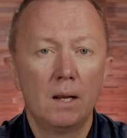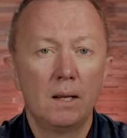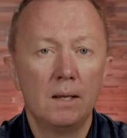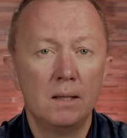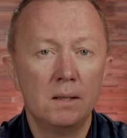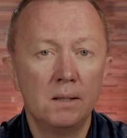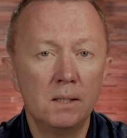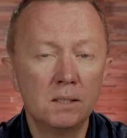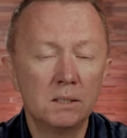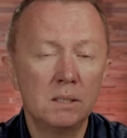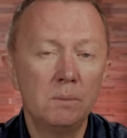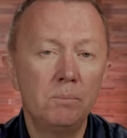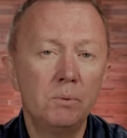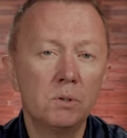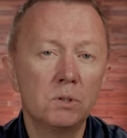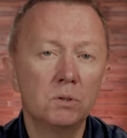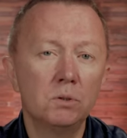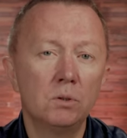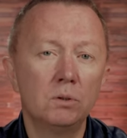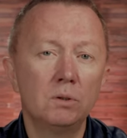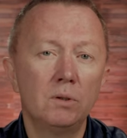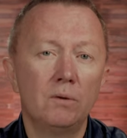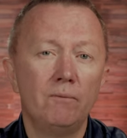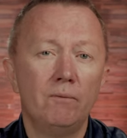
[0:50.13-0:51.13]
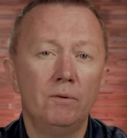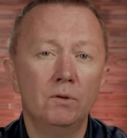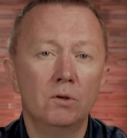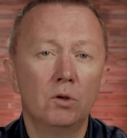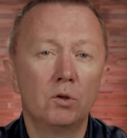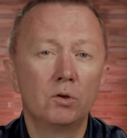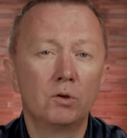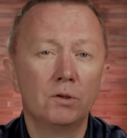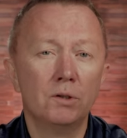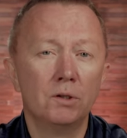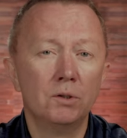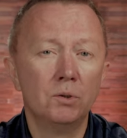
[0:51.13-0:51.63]
In this episode we're
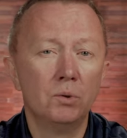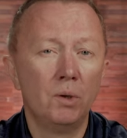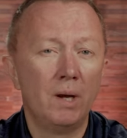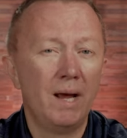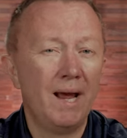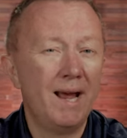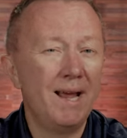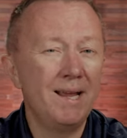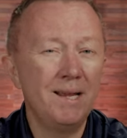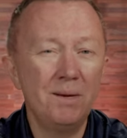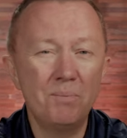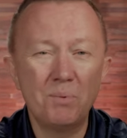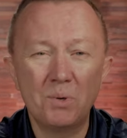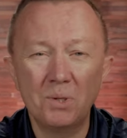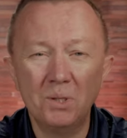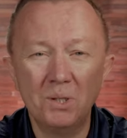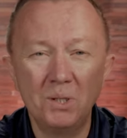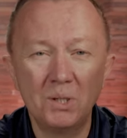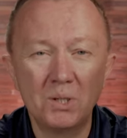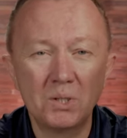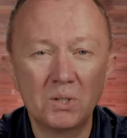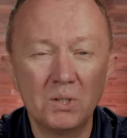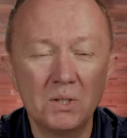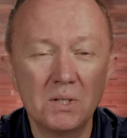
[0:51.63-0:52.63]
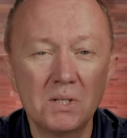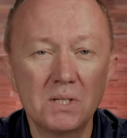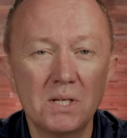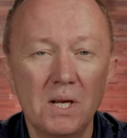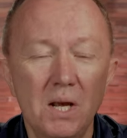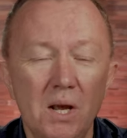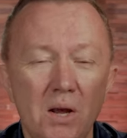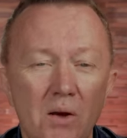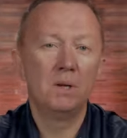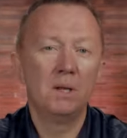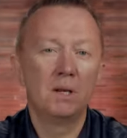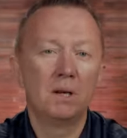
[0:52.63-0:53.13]
not gonna do any predictions.
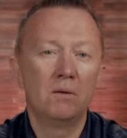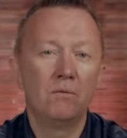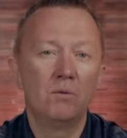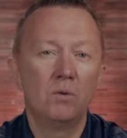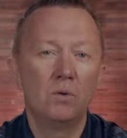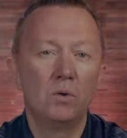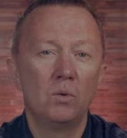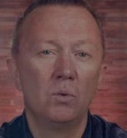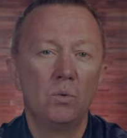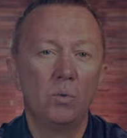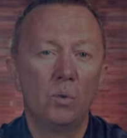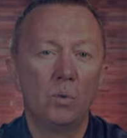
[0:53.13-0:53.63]
We review